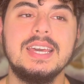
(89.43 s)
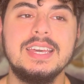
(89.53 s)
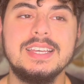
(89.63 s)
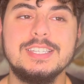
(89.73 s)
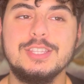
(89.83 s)

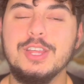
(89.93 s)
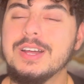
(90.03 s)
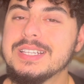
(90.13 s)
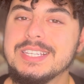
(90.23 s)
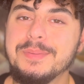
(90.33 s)
is
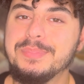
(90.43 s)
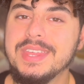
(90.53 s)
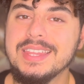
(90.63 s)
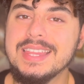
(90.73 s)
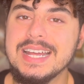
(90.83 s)
not
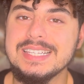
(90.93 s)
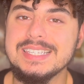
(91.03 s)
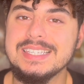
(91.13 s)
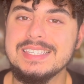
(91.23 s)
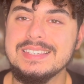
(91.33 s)
something
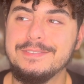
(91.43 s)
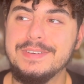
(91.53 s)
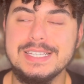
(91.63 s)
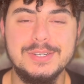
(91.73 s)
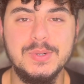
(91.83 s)
that's
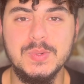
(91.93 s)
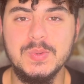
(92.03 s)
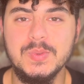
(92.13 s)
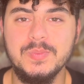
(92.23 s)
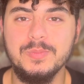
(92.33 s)
physical
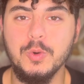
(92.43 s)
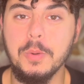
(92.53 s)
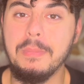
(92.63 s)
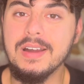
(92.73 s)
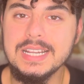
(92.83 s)
or
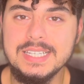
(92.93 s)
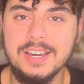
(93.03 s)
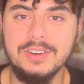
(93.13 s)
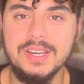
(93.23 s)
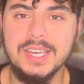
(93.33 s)

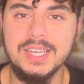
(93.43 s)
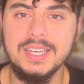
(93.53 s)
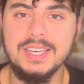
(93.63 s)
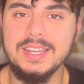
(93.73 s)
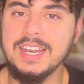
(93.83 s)
monetary
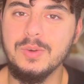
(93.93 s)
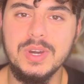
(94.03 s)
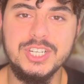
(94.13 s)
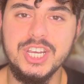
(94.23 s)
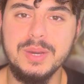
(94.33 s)
in any way,
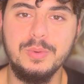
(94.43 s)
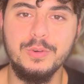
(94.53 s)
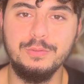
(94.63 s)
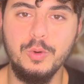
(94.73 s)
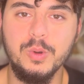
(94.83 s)
shape, or
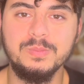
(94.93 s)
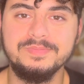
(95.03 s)
form.